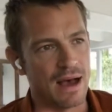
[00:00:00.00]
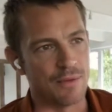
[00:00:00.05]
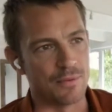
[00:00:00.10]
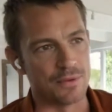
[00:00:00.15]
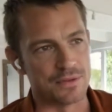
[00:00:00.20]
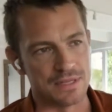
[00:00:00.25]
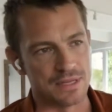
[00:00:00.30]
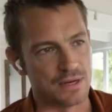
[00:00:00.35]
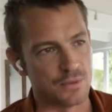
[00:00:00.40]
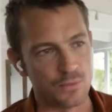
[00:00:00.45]

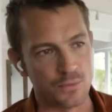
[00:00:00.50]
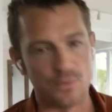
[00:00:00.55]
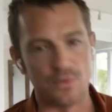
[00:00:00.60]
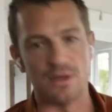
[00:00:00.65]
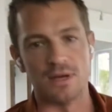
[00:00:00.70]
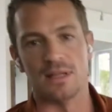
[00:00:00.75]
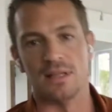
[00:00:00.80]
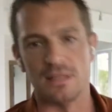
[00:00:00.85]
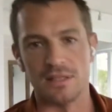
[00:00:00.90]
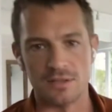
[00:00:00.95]
I was in a
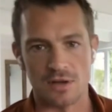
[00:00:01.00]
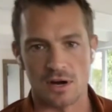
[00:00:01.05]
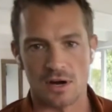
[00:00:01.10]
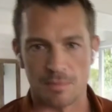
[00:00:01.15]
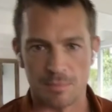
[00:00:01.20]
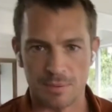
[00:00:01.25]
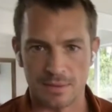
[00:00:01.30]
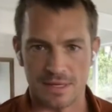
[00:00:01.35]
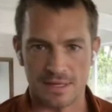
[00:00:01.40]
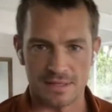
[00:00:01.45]
really
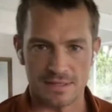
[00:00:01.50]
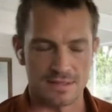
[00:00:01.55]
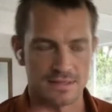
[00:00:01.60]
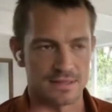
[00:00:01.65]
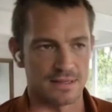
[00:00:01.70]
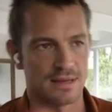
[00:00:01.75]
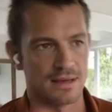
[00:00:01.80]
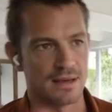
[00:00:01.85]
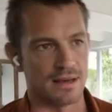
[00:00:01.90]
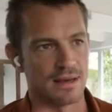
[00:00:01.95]
dark place.